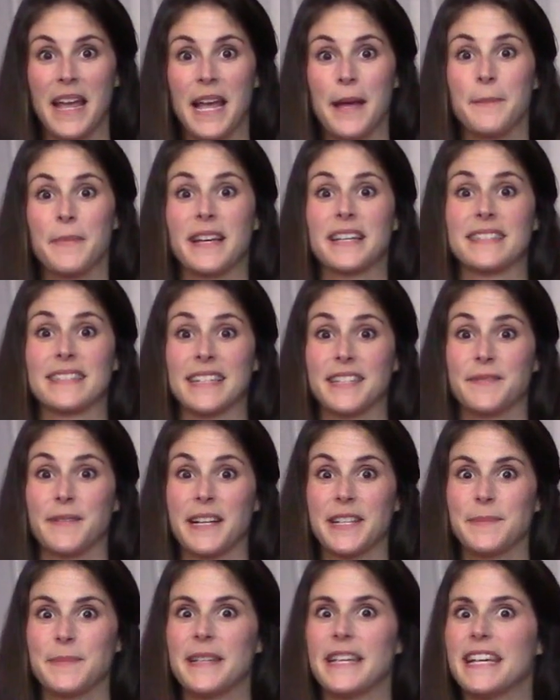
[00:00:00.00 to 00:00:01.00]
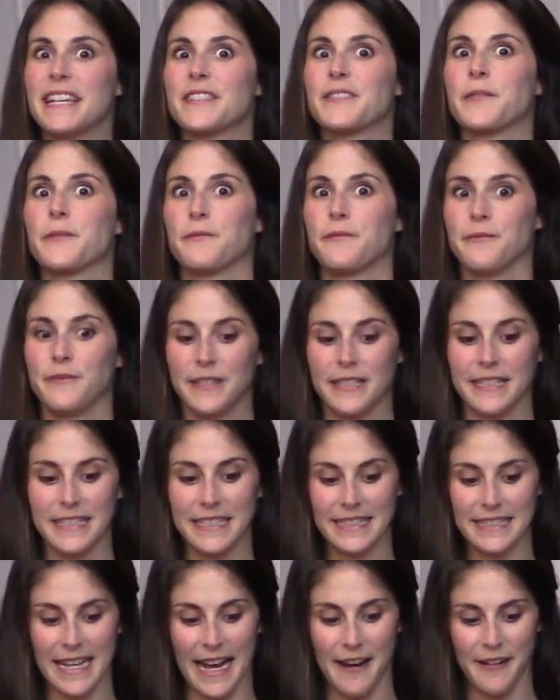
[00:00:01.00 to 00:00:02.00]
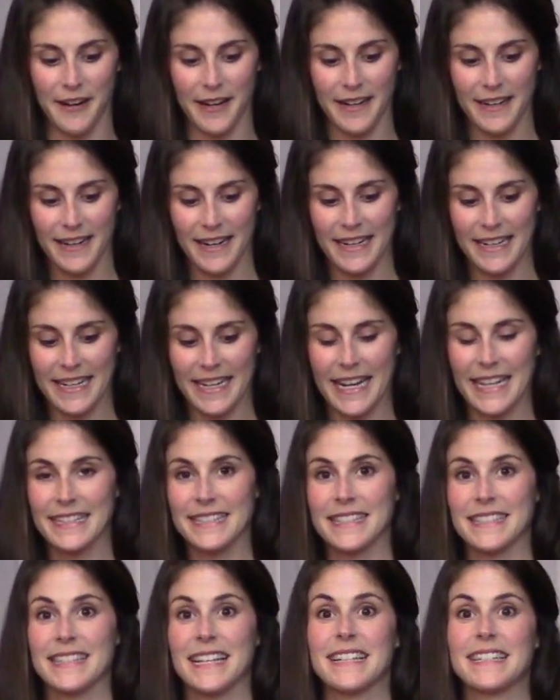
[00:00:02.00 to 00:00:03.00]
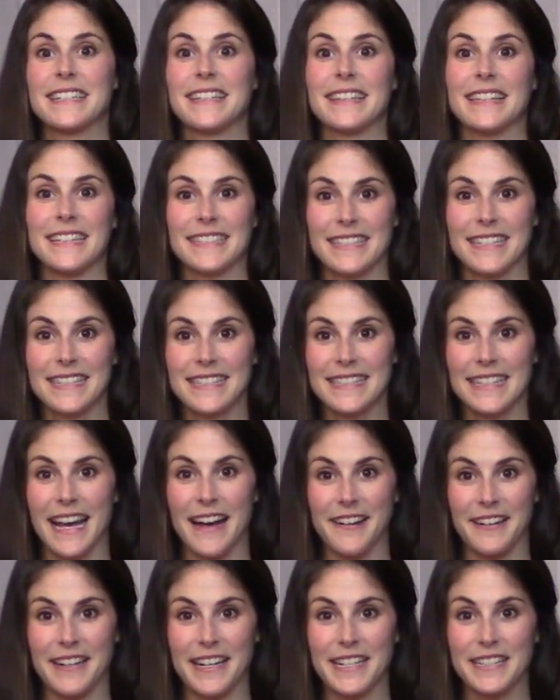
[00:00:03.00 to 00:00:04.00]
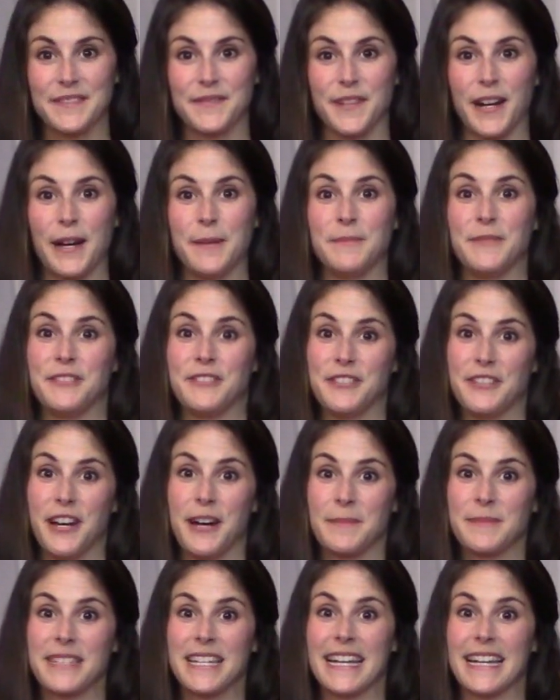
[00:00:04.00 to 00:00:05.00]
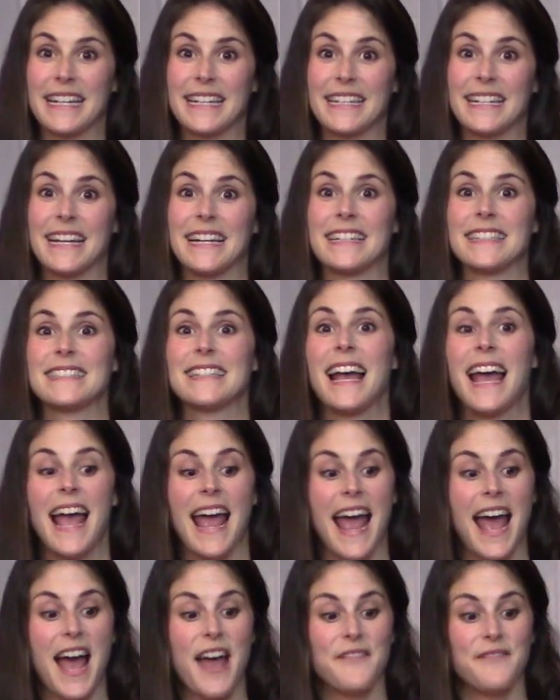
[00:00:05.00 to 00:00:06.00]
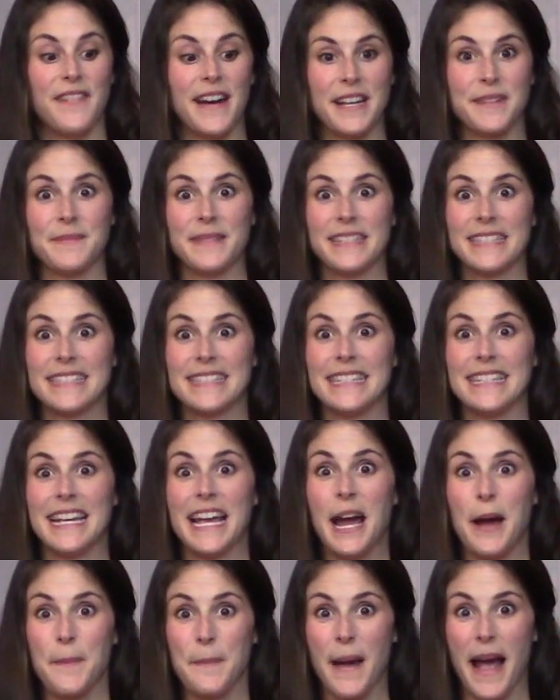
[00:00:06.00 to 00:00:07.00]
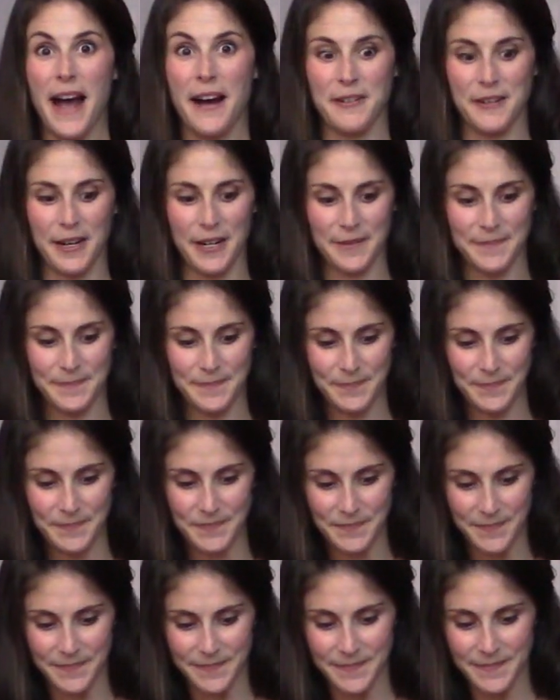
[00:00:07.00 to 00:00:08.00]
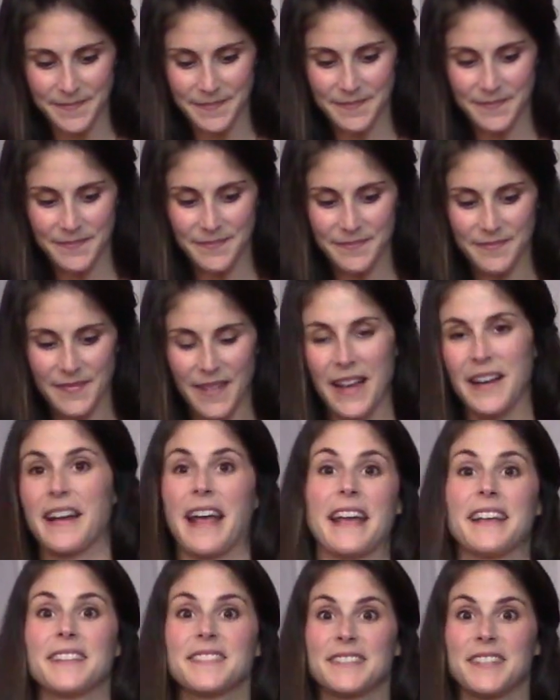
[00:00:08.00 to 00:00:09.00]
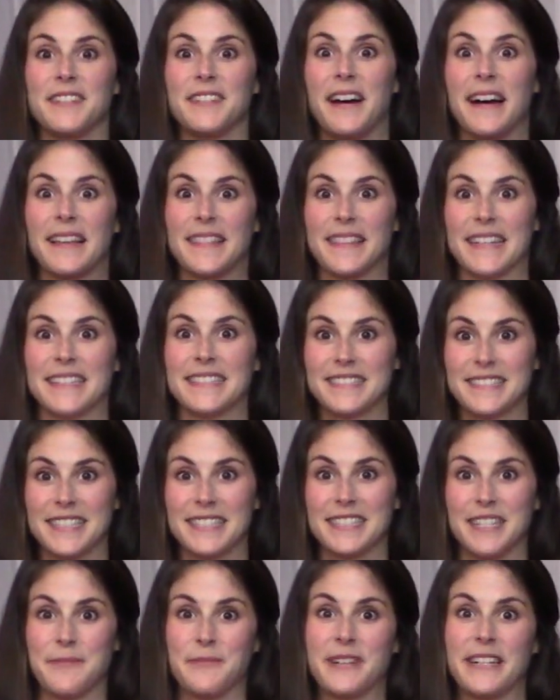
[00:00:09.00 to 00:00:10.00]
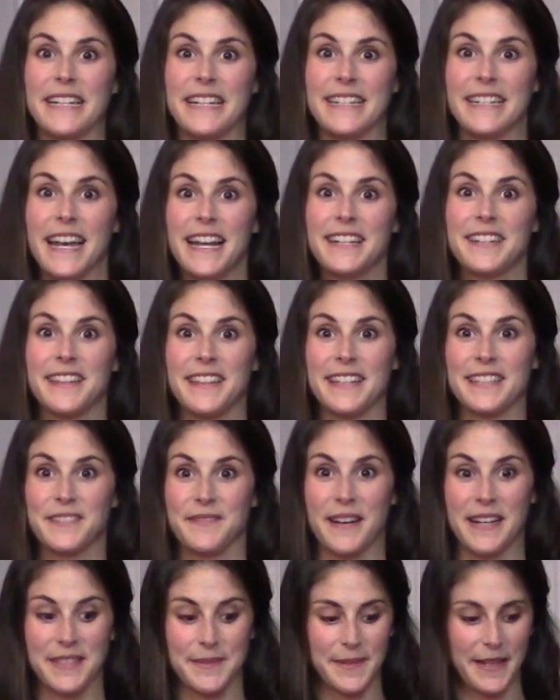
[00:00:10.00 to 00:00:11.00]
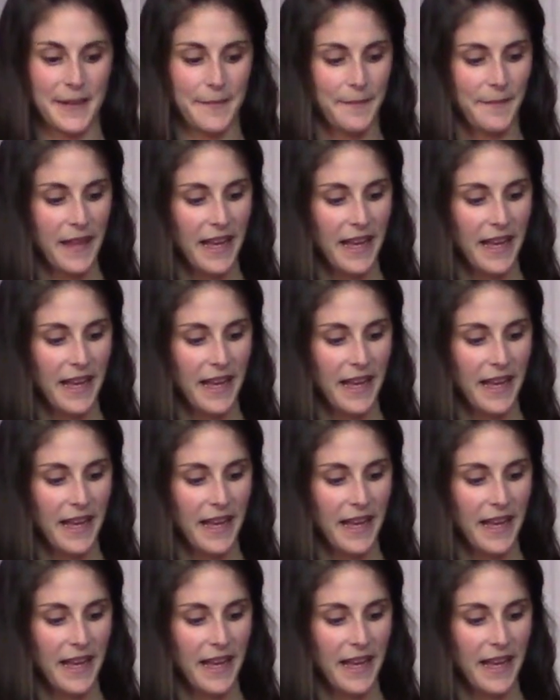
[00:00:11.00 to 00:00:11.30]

because this recipe is really sour and it gets its delicious sourness from Nutridom Canada's vitamin C powder. Okay, so let's just jump right into this recipe.